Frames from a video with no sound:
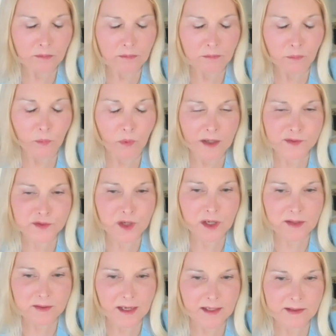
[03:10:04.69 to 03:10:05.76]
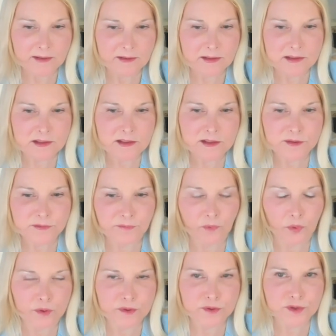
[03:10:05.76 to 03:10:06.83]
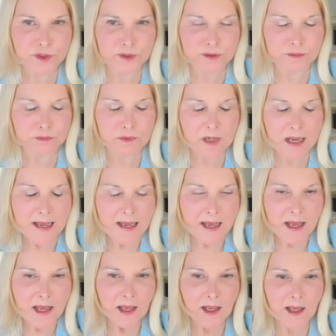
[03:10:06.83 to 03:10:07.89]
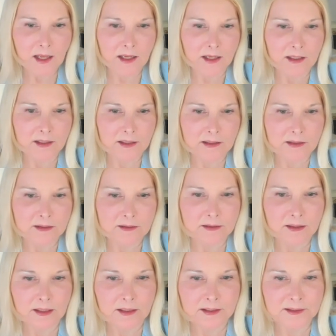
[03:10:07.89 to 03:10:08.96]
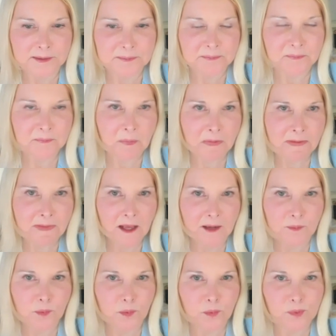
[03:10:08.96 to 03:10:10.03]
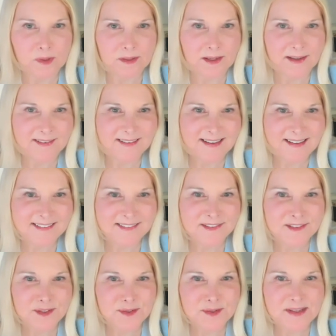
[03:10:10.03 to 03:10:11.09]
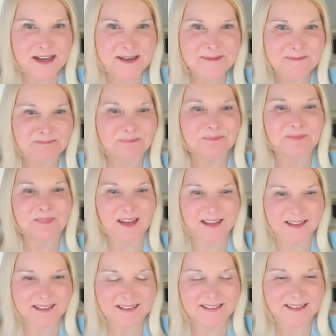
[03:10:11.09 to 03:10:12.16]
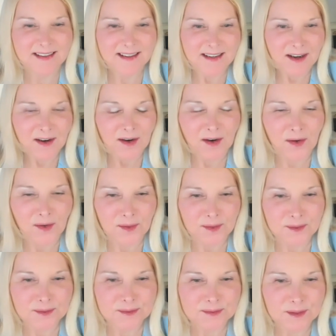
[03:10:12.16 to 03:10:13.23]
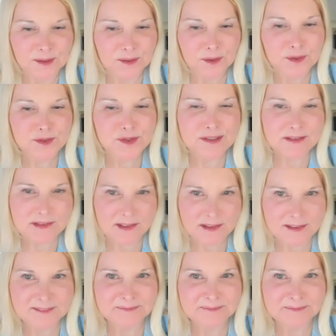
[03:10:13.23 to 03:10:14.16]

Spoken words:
watch on that. This is for June, and I will relay that to them in all urgency.